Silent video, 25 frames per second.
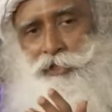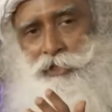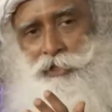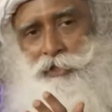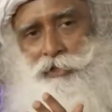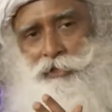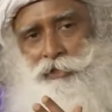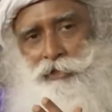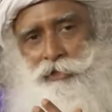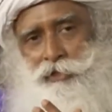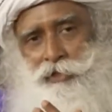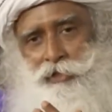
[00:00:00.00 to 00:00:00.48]

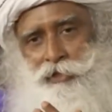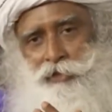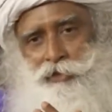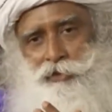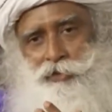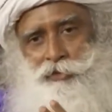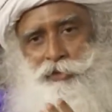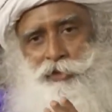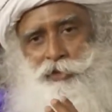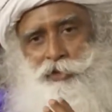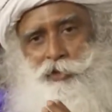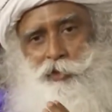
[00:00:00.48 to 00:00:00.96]
in
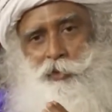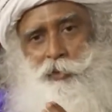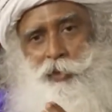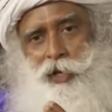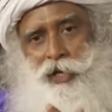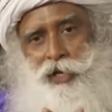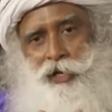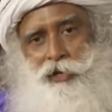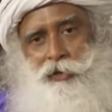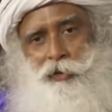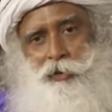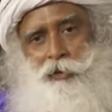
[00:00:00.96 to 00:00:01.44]
to the
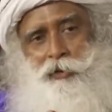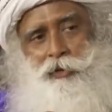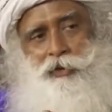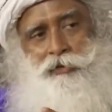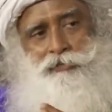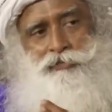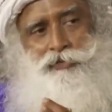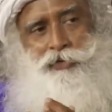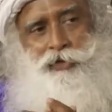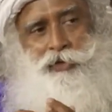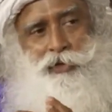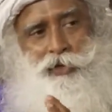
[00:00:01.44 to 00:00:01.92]
square hole
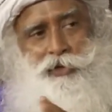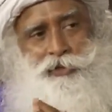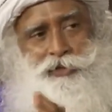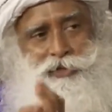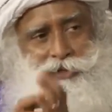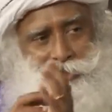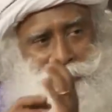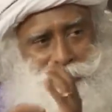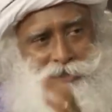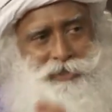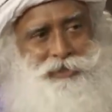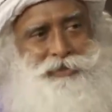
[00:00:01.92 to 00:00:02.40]
of your
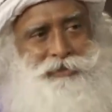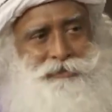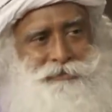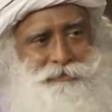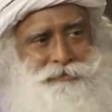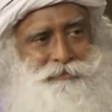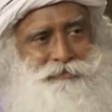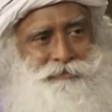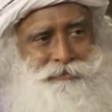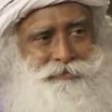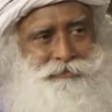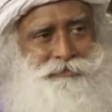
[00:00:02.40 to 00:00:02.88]
logic.
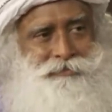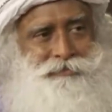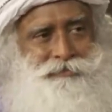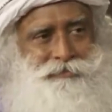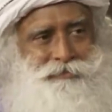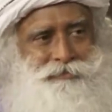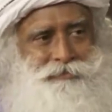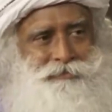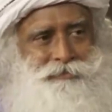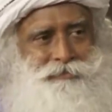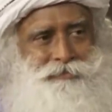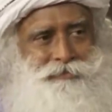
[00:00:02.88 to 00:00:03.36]

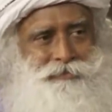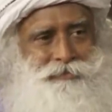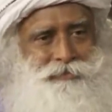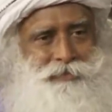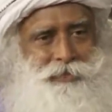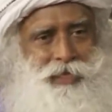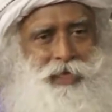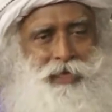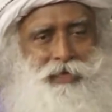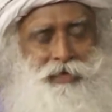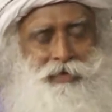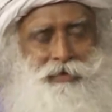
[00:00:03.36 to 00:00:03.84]

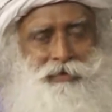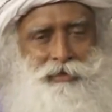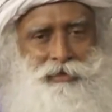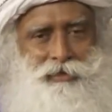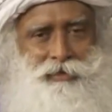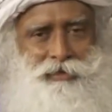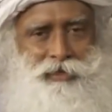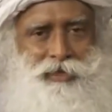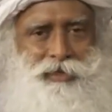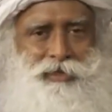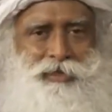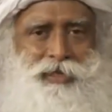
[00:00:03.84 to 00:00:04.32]

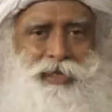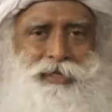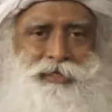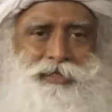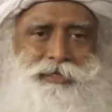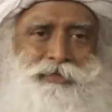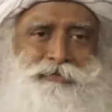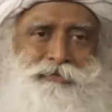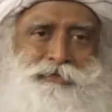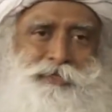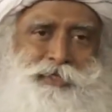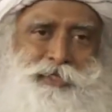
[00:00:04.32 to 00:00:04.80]
Anything that
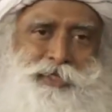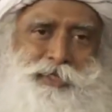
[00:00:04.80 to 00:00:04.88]
doesn't fit